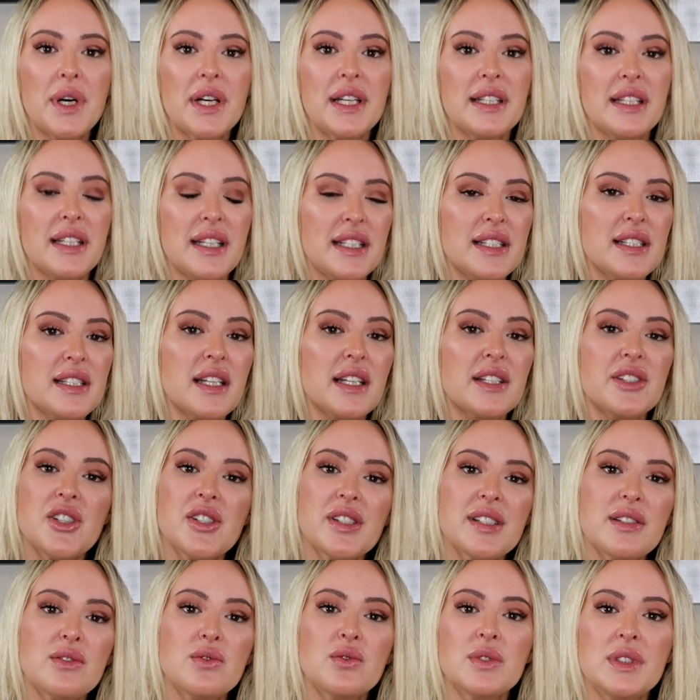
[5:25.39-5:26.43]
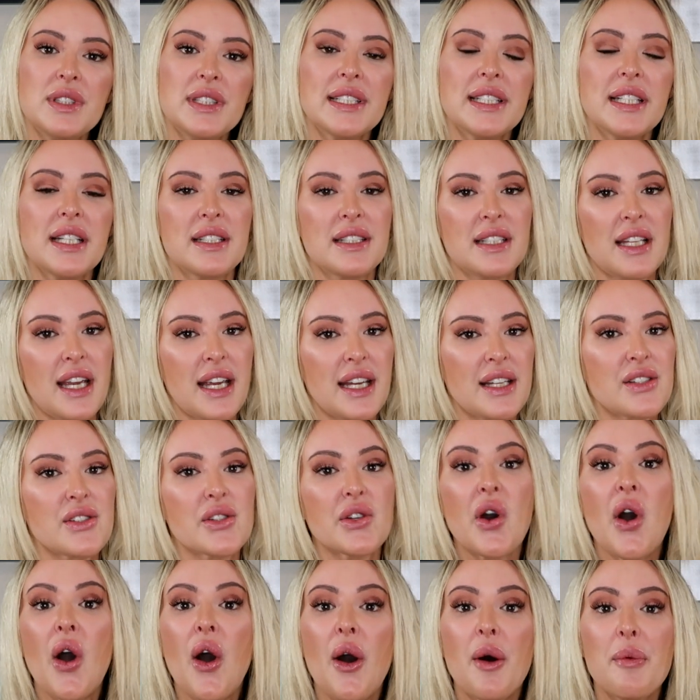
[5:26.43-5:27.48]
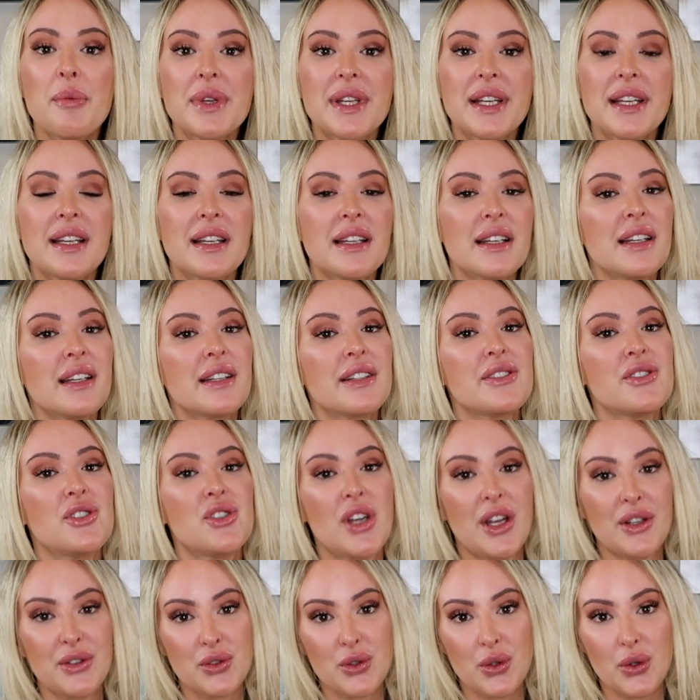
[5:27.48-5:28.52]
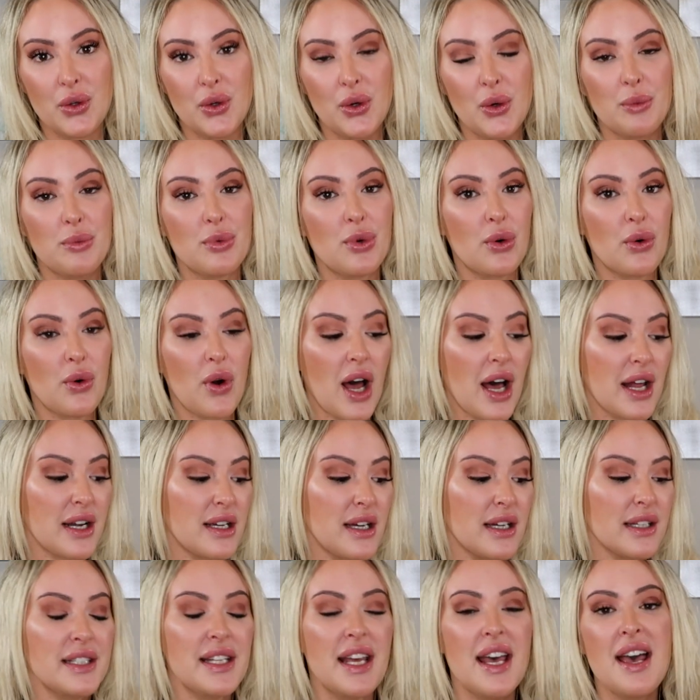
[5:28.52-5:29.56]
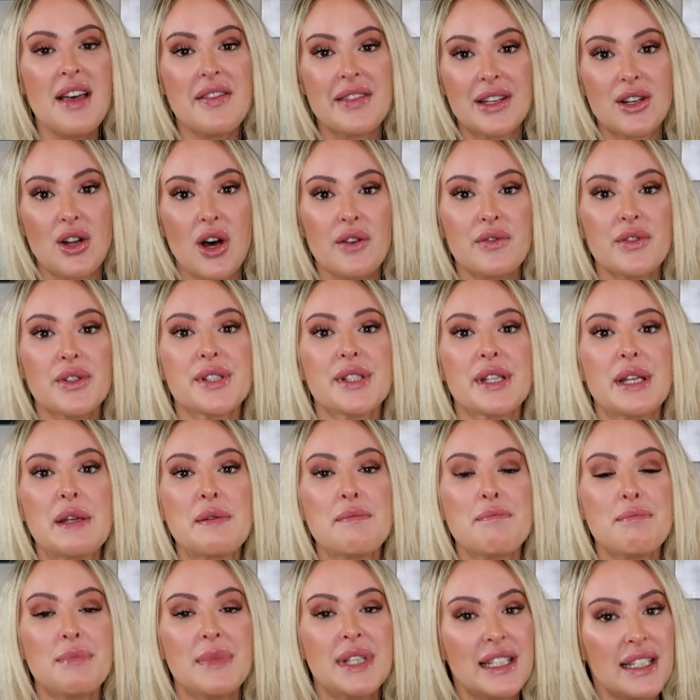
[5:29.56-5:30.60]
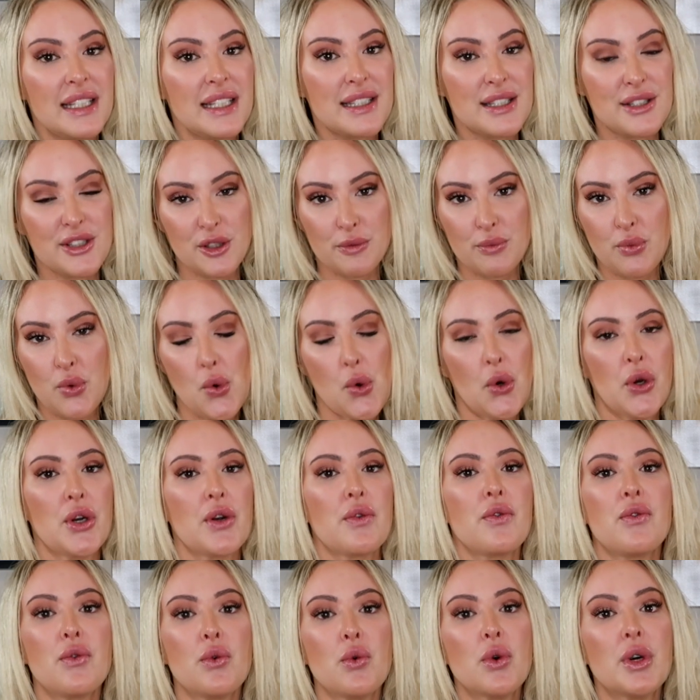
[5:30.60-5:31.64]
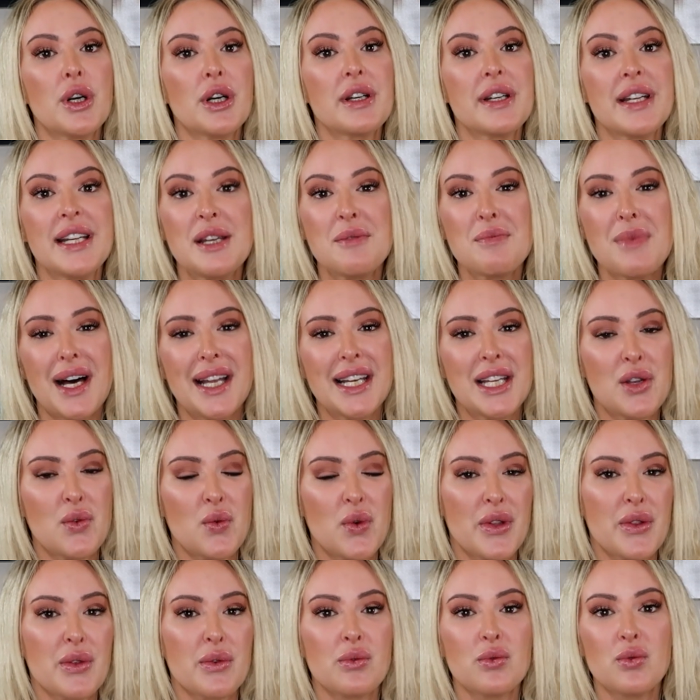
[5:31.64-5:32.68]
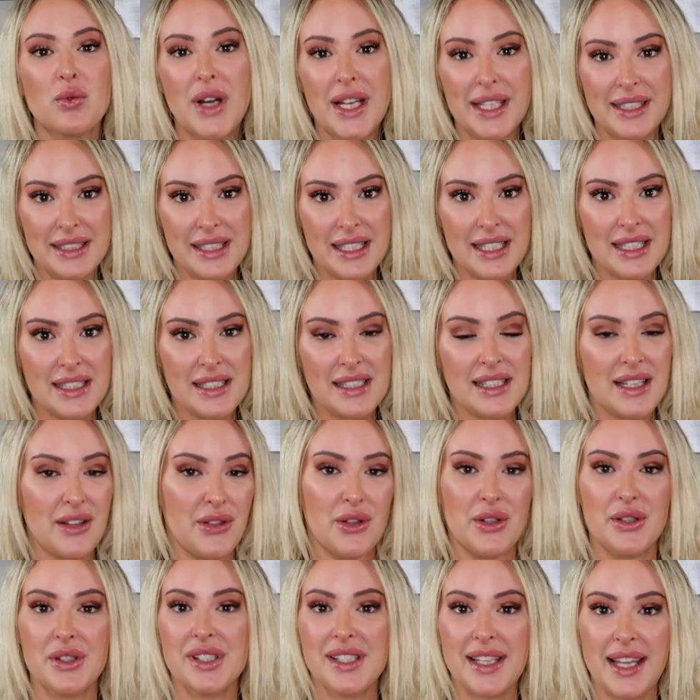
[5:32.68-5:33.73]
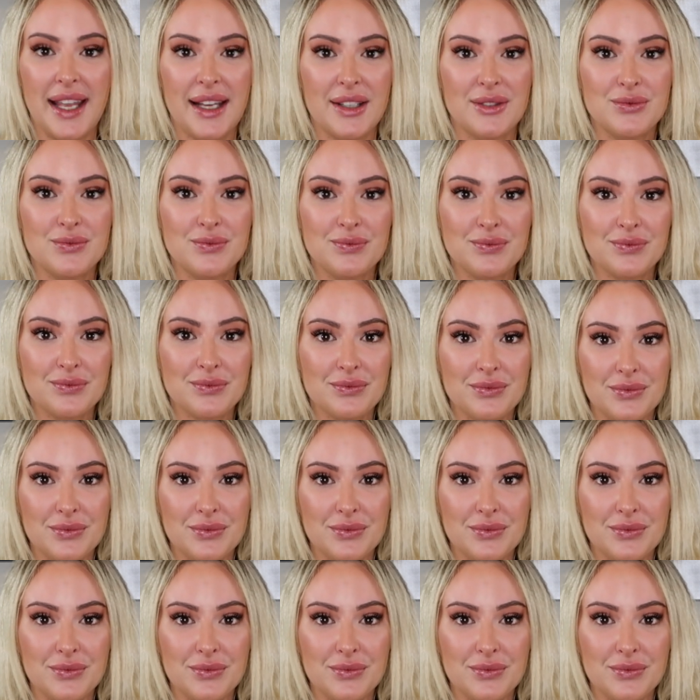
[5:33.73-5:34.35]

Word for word: but it's just a really nice calming, gentle product that offers immediate support for anybody with redness in their skin.